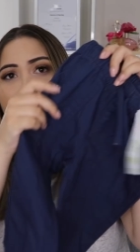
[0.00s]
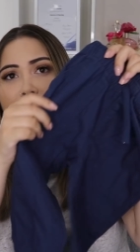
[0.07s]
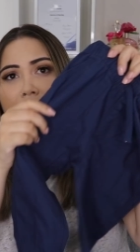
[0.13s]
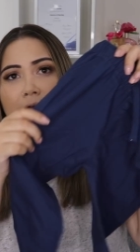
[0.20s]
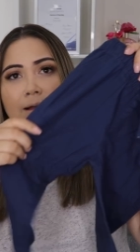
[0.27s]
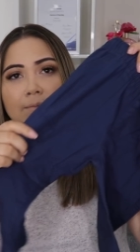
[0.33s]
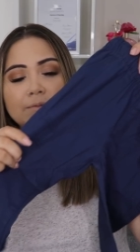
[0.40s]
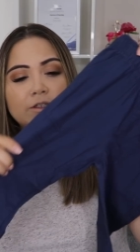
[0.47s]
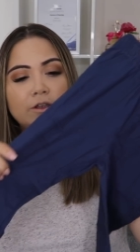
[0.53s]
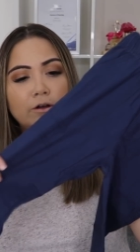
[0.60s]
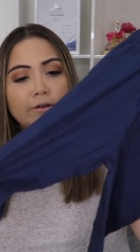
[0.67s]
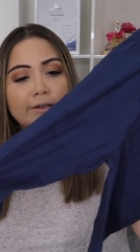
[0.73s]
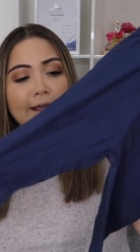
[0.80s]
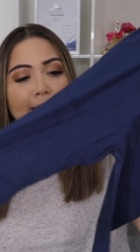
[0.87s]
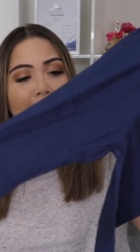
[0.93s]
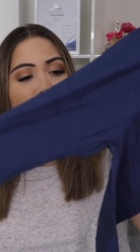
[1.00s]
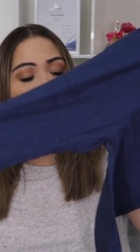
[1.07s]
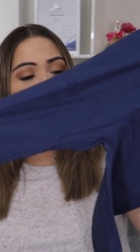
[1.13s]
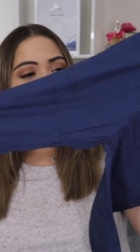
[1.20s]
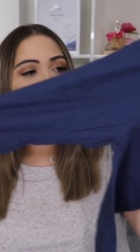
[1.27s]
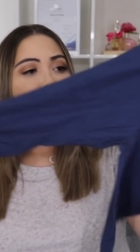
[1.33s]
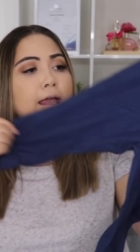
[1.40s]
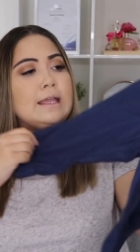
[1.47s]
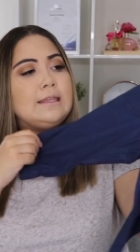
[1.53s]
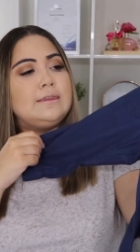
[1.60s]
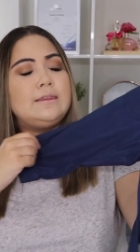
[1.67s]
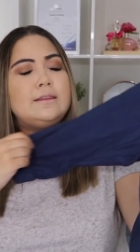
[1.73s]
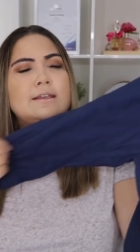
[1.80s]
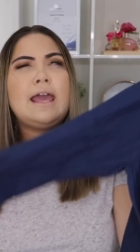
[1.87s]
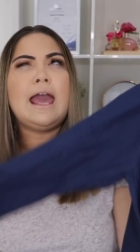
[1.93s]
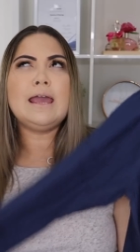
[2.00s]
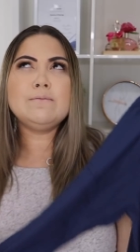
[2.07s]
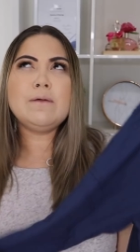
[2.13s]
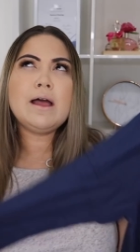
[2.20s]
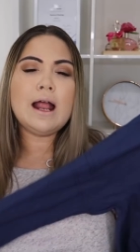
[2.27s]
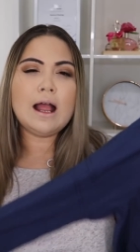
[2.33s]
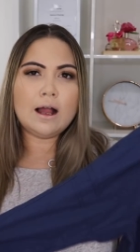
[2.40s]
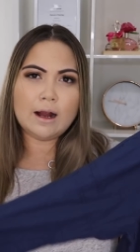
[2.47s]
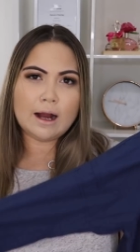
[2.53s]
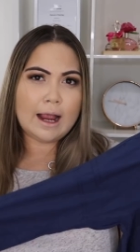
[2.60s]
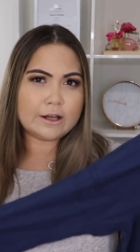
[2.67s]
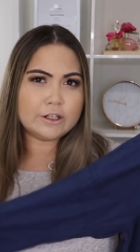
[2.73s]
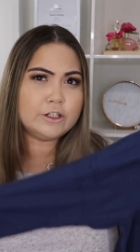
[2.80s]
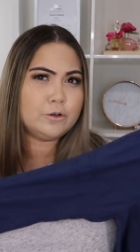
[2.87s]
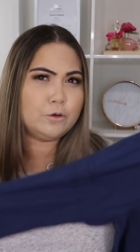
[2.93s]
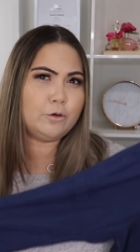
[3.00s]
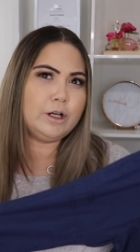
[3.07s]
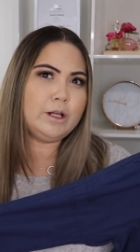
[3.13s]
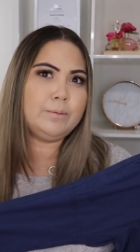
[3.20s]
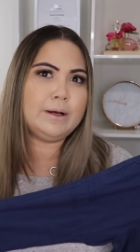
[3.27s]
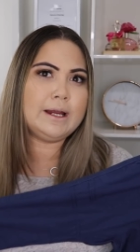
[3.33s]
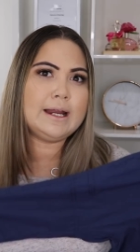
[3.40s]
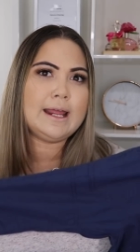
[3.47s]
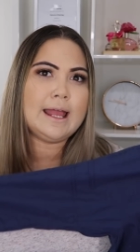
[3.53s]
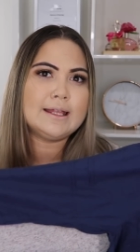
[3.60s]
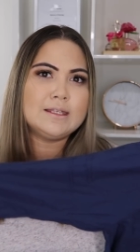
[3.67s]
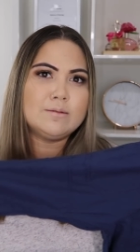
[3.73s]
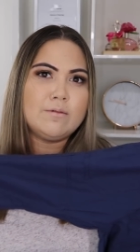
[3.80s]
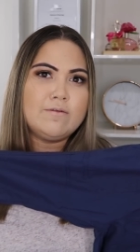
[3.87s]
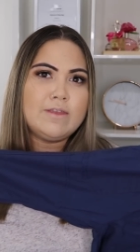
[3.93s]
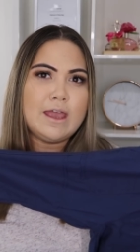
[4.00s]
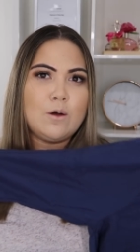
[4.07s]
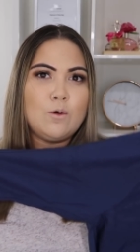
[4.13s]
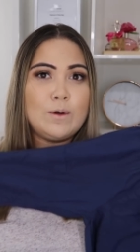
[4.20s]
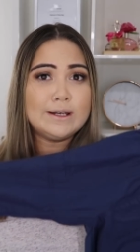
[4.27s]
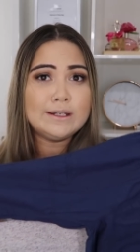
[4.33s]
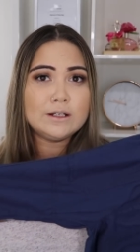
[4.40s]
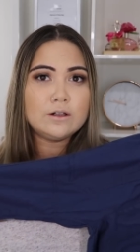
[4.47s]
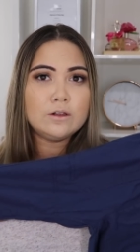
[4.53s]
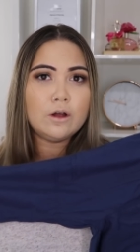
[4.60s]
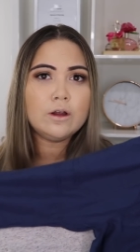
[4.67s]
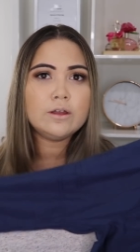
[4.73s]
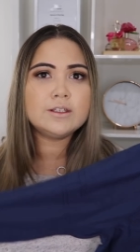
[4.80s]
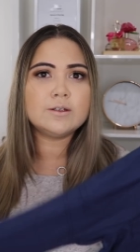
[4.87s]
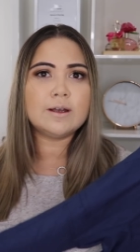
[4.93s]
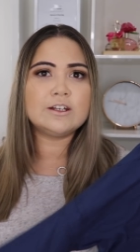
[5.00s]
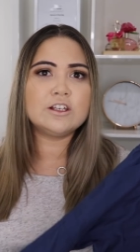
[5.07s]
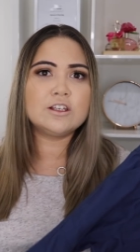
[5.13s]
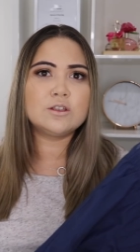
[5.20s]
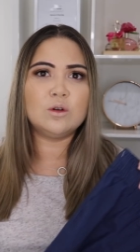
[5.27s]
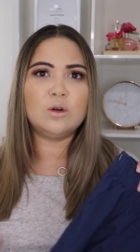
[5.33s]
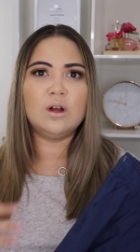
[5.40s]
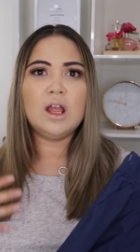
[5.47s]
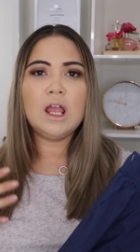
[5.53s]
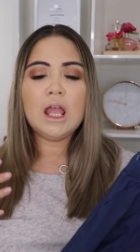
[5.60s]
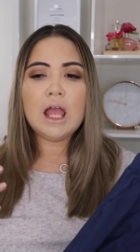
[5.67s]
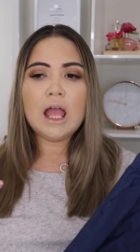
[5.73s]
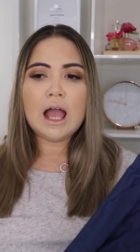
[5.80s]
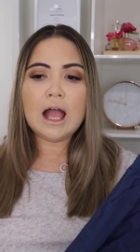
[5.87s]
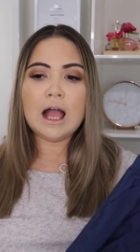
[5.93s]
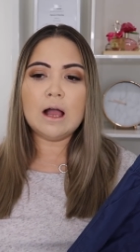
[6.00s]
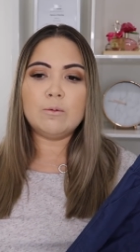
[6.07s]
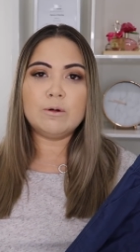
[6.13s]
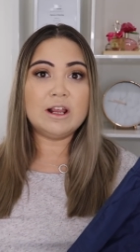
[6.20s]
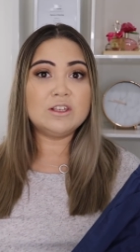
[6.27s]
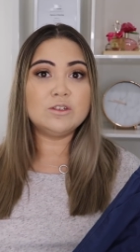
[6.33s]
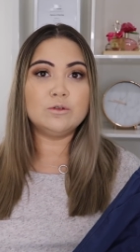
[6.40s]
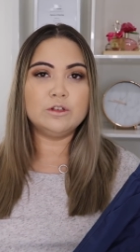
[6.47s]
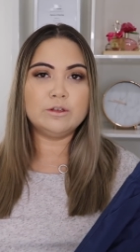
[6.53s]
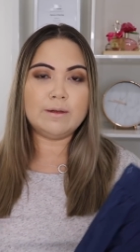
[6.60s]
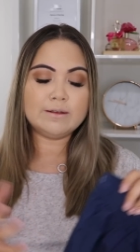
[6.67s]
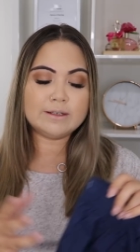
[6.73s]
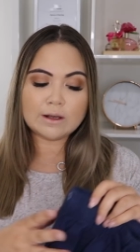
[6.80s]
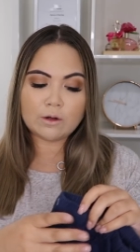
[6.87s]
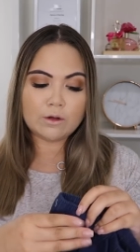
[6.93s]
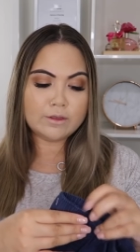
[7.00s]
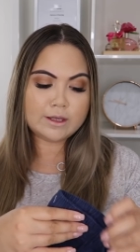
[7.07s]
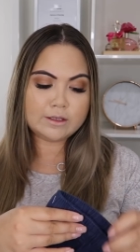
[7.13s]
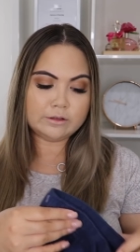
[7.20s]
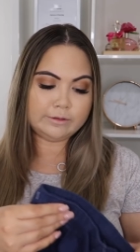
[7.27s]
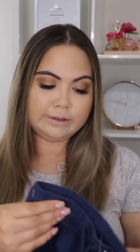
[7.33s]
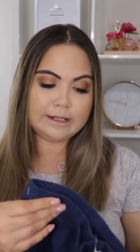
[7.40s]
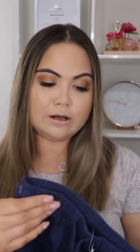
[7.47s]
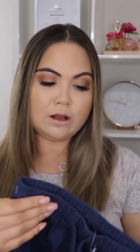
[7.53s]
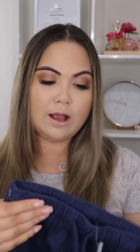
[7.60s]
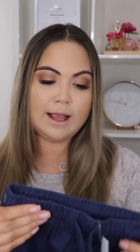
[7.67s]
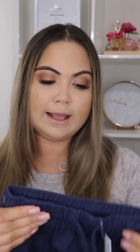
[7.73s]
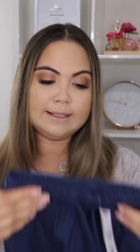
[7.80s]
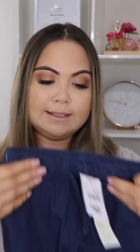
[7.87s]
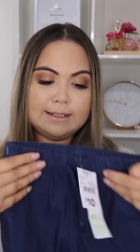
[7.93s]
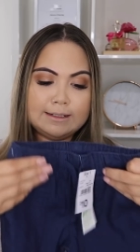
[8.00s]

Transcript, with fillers: Um, so yeah, I Kmart are actually already bringing out some of their winter clothes. So I just thought uh, when I saw them, I was like, oh, these are really nice.